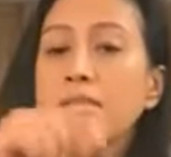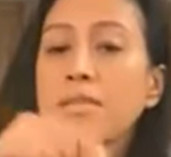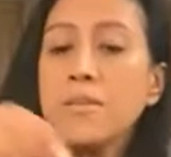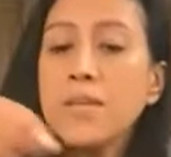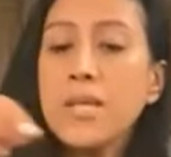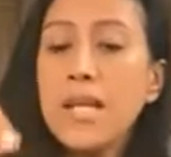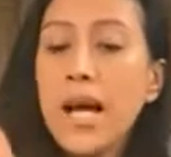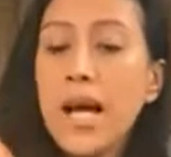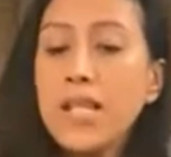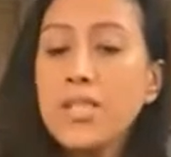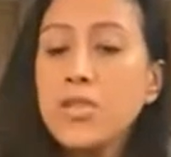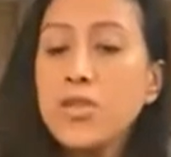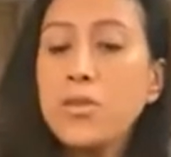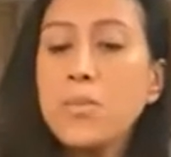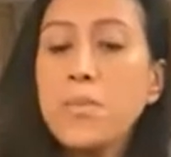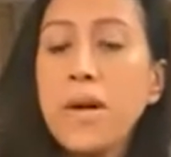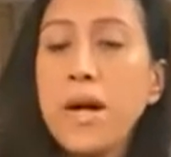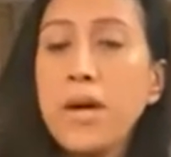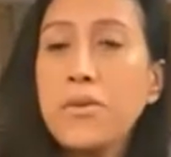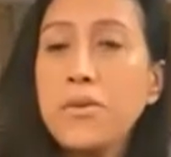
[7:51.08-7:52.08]
some annatto
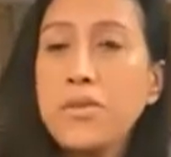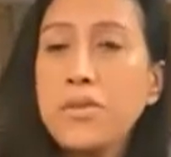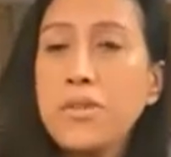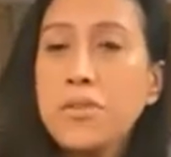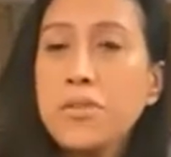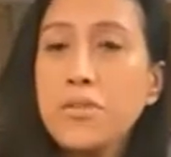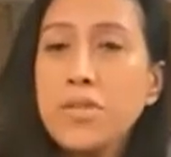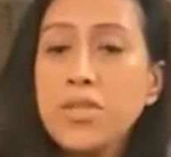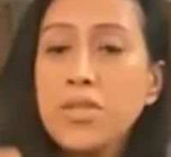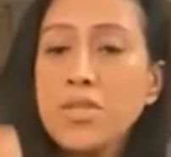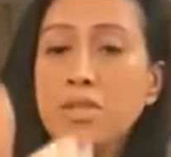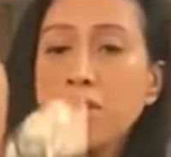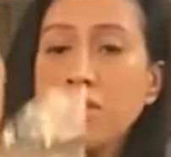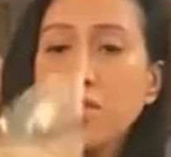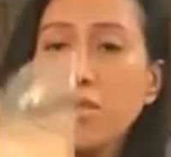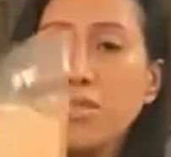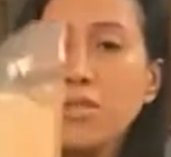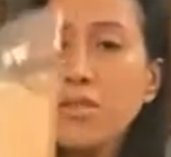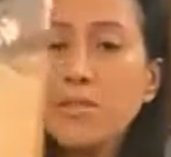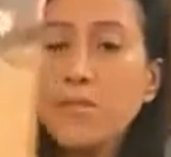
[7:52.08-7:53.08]
powder, which
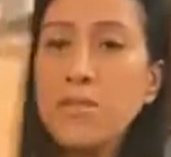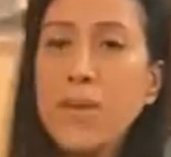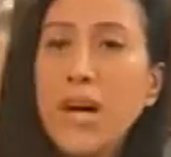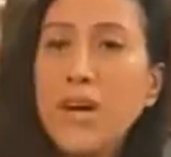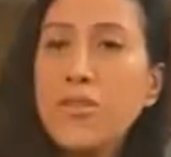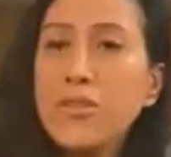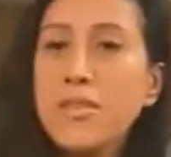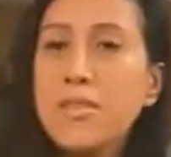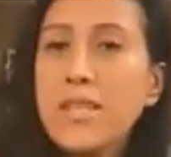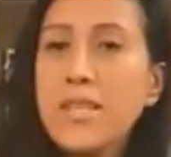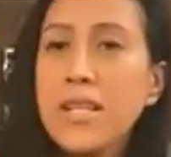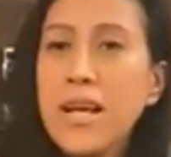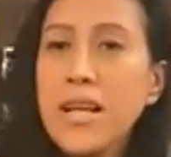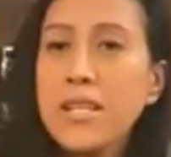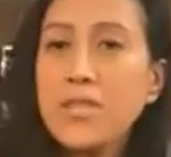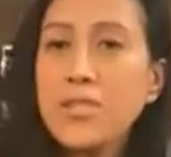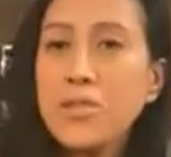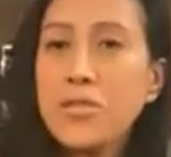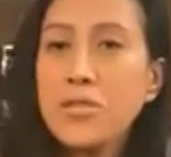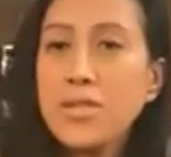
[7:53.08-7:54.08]
is just powdered
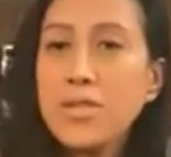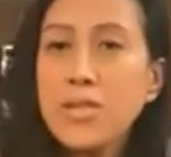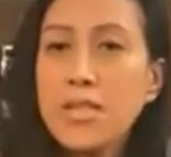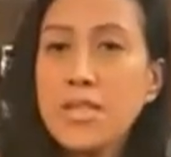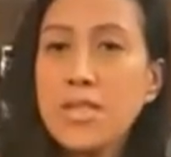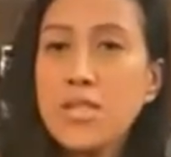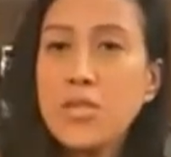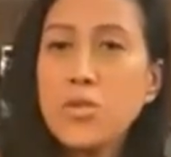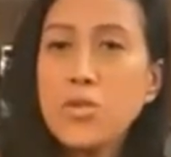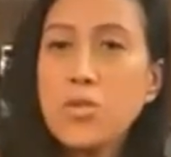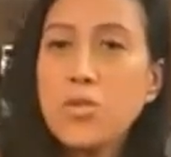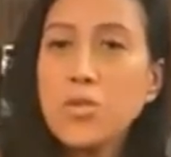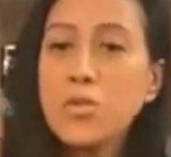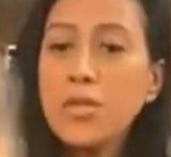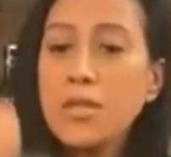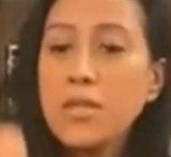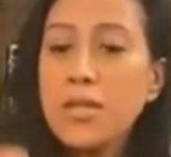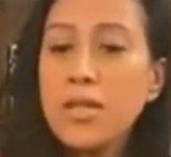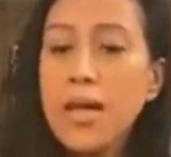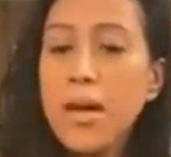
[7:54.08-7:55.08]
annatto seeds, which you
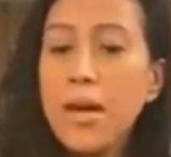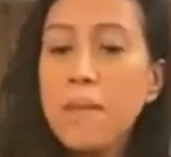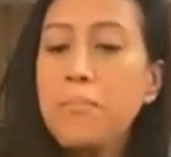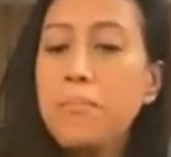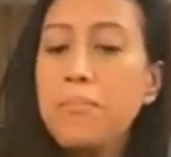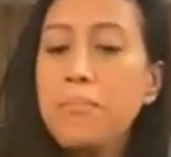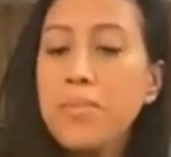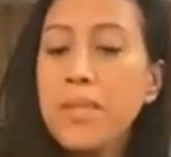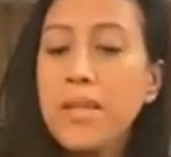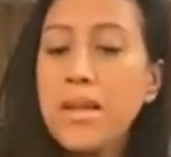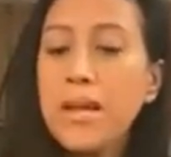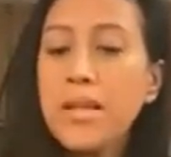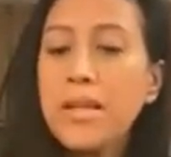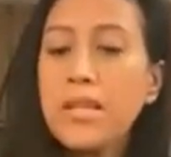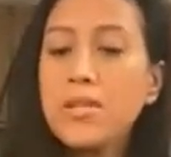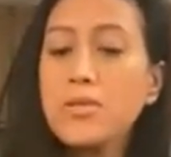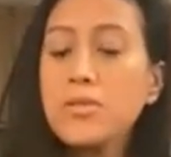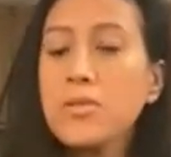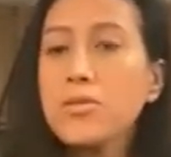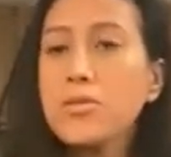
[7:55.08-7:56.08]
can get in
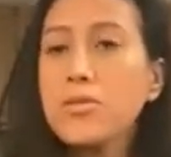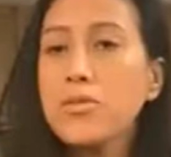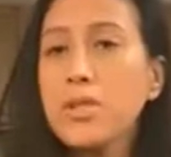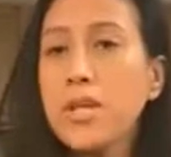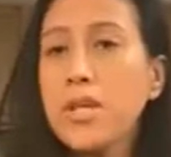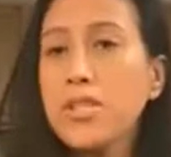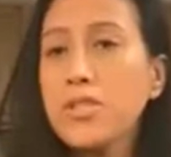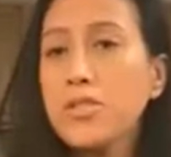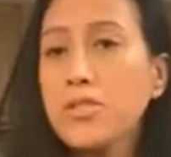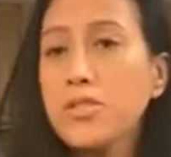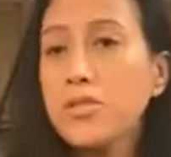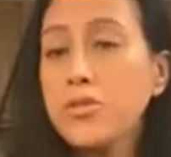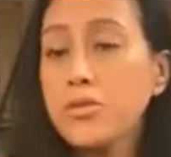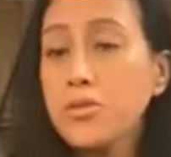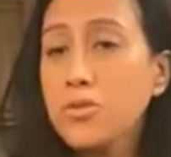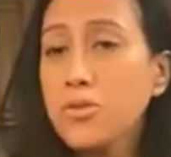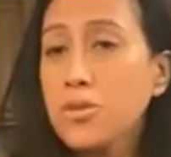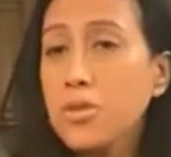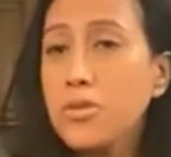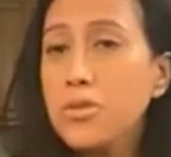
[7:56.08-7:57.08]
any Asian
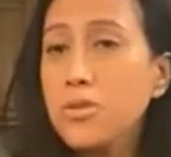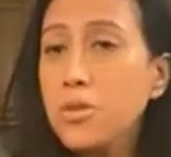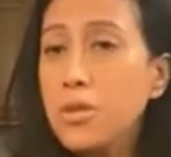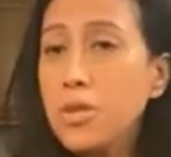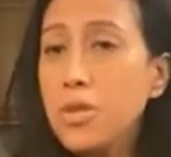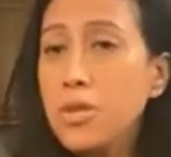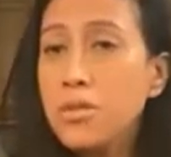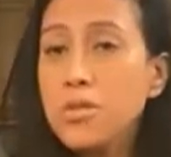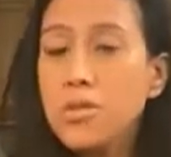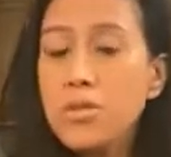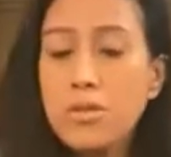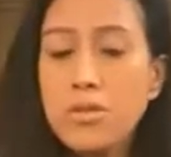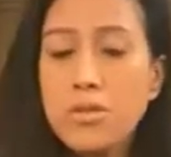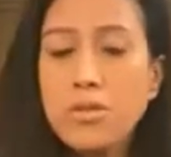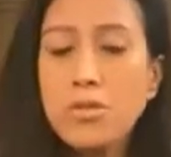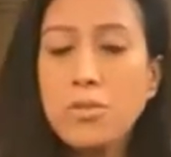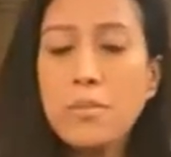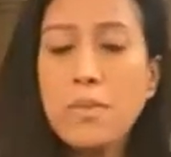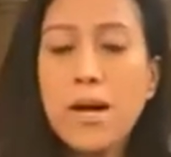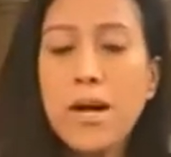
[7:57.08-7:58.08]
grocery stores. You can
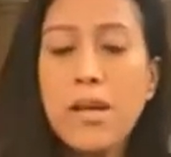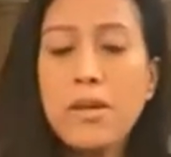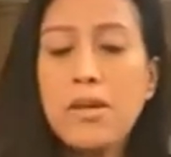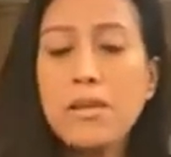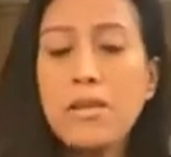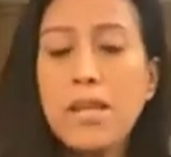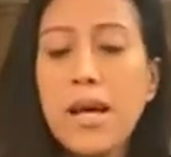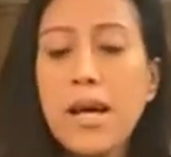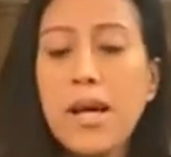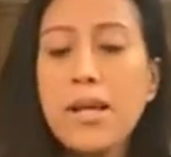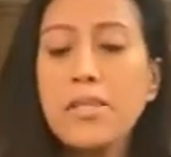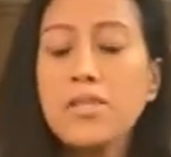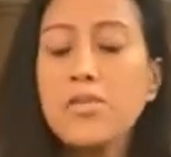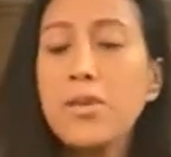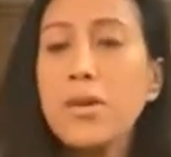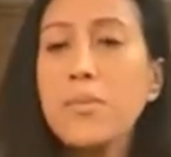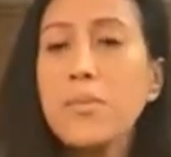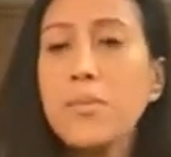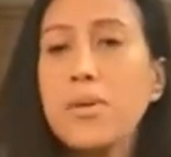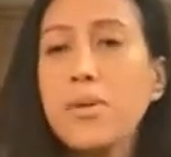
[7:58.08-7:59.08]
also buy online.
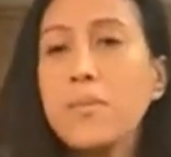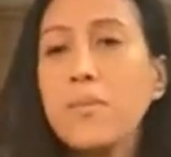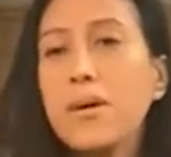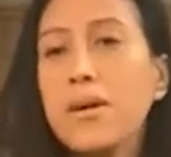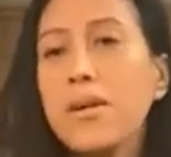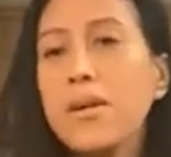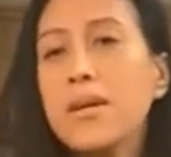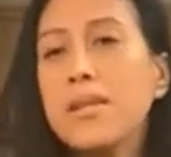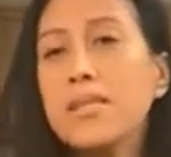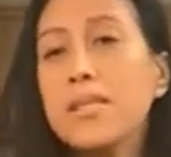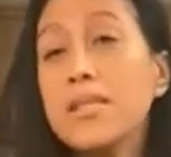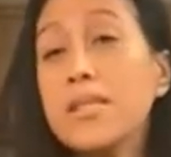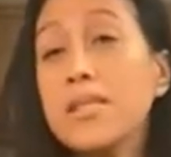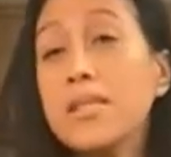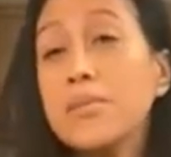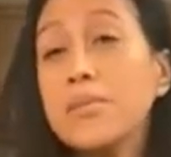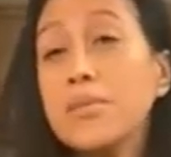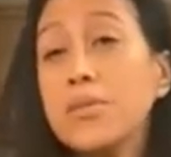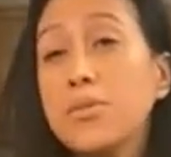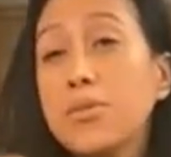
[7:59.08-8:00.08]
So I put about a
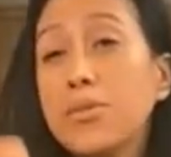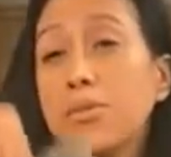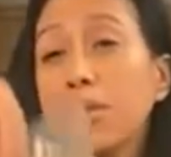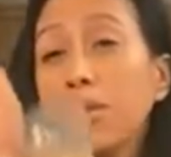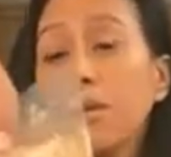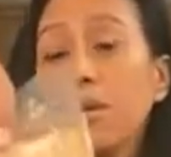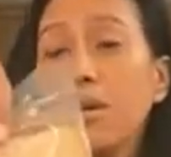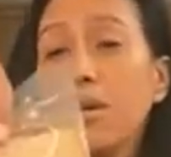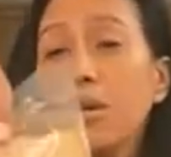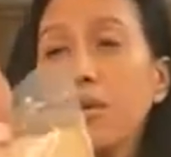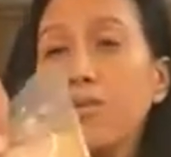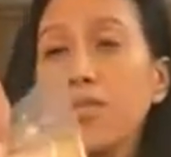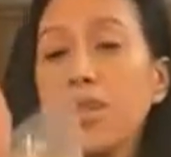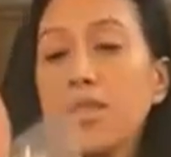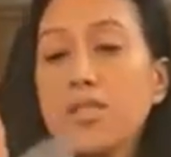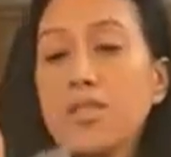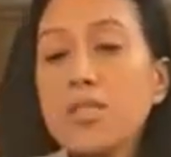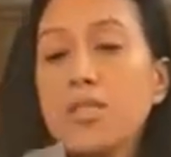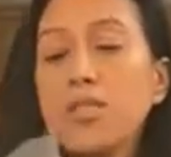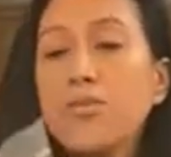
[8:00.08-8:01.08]
teaspoon of
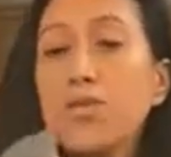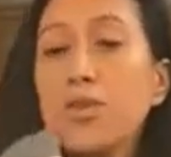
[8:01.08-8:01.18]
it just